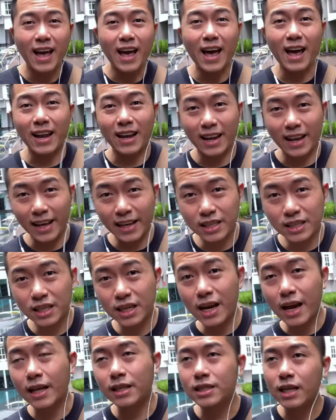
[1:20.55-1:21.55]

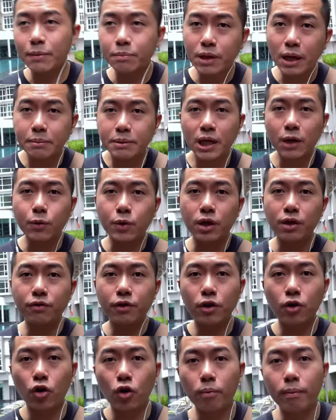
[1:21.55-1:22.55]
and sometimes I would
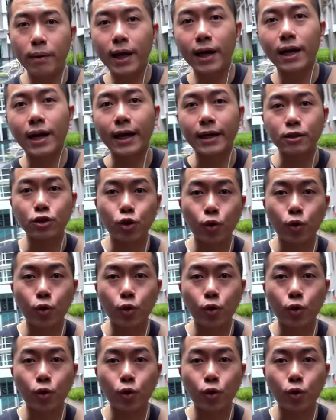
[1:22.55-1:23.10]
even go back like